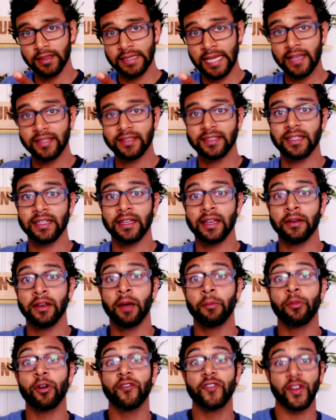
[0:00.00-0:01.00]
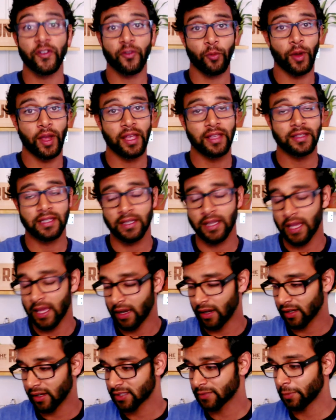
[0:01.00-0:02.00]
tested in a number of different ways, and
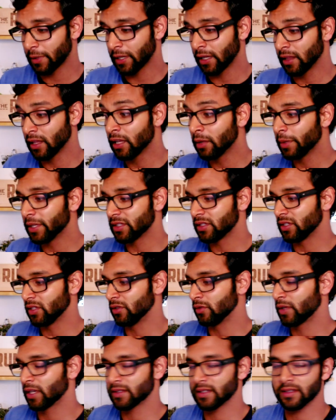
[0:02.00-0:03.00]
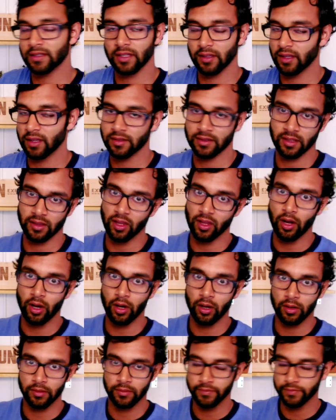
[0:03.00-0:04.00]
I'll explain a little bit to you because it's a
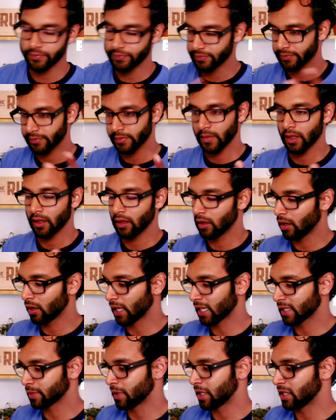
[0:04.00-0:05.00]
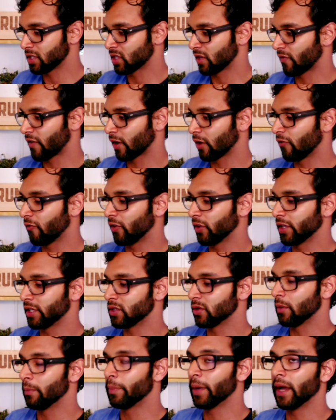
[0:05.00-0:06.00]
long explanation if I go fully
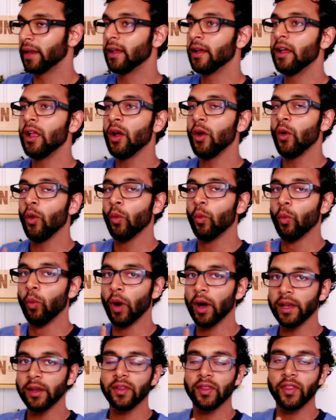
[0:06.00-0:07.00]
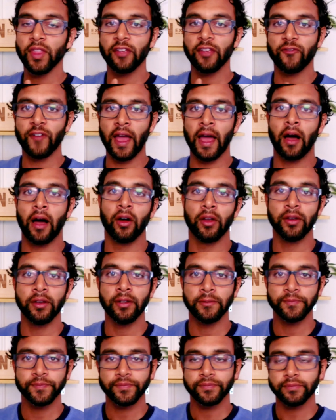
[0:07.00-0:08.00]
into it. But what they
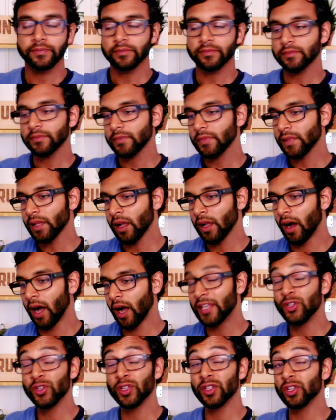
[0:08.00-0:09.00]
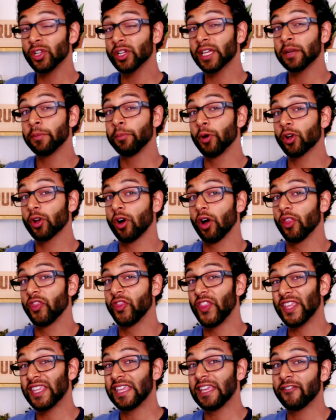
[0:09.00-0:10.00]
found, and you can look at a book
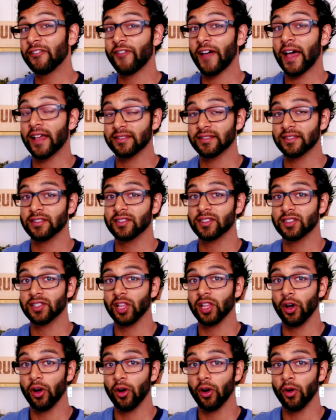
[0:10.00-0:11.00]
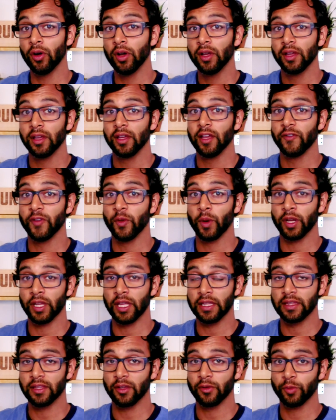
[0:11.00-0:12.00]
called Thinking Fast and Slow if you want
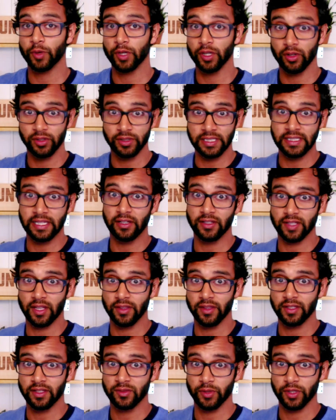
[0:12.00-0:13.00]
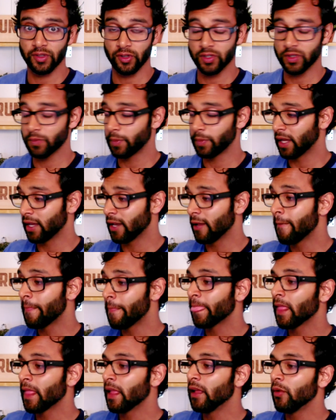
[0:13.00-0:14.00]
to get the real details on this research, but
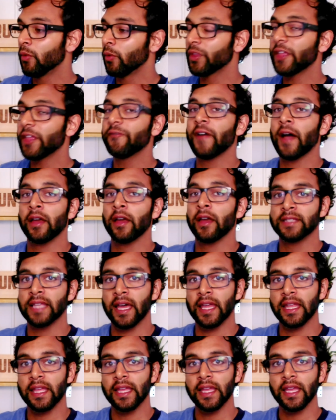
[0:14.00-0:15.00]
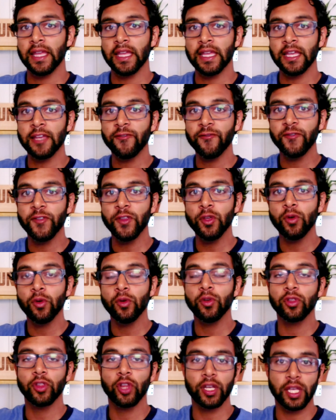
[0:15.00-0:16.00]
what they found is that if
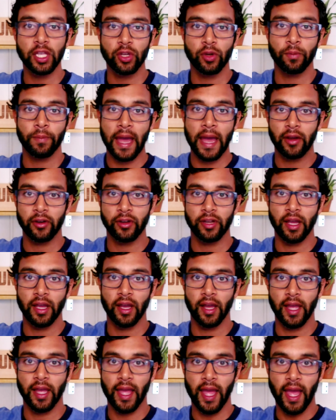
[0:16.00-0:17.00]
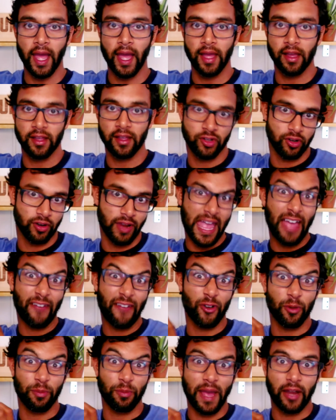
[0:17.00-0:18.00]
you look at your battery, your
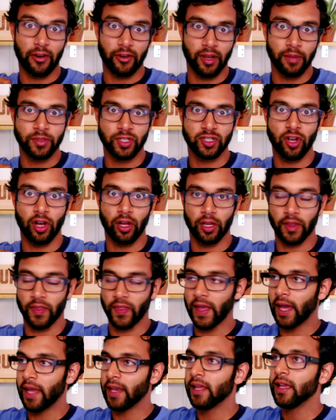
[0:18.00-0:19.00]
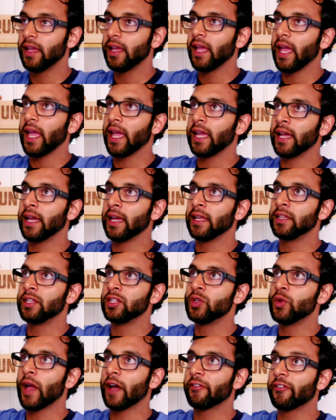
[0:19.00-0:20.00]
effort battery, I'm just calling it that, and
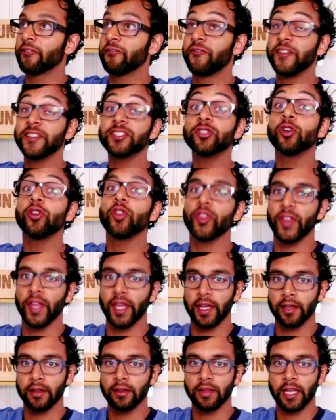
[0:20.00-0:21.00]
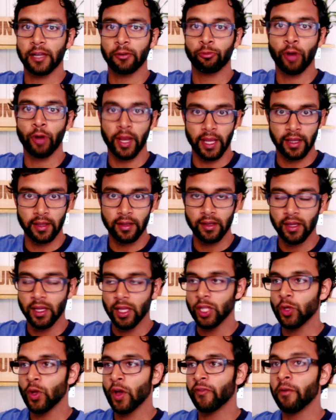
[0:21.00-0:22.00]
you have a physical thing, like running,
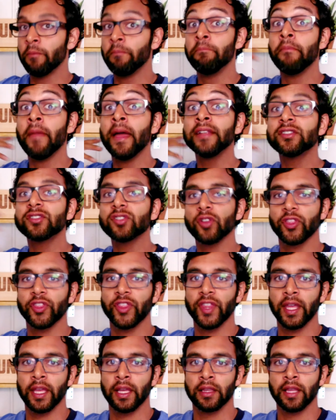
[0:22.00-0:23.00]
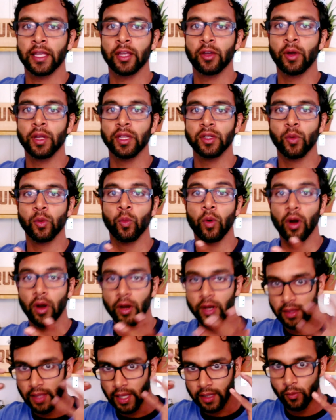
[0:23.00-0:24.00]
you have a mental thing, like going to
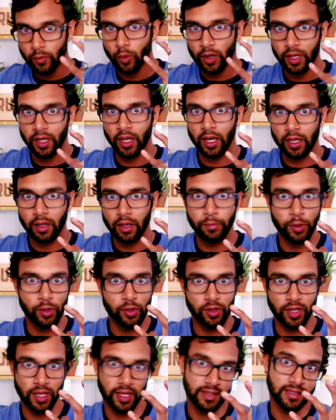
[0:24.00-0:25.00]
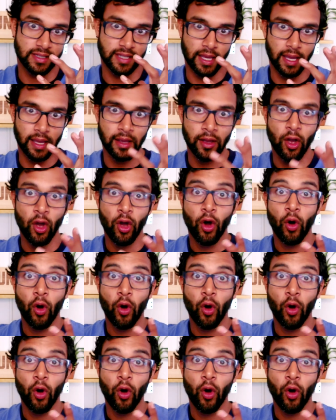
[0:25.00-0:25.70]
work and like working on a computer, let's say,